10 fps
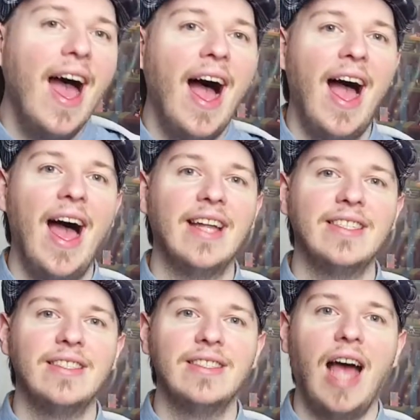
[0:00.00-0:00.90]

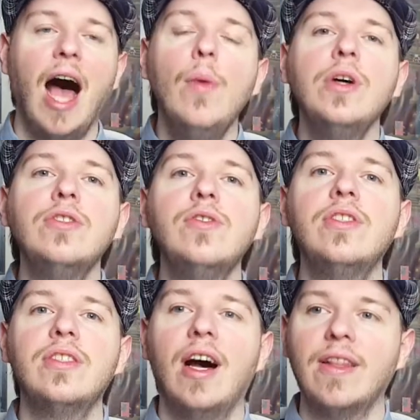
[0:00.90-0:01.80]
and I want to
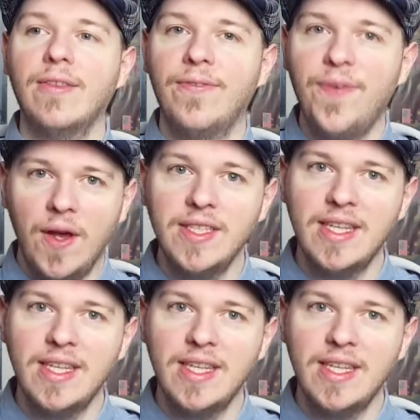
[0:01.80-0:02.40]
start the first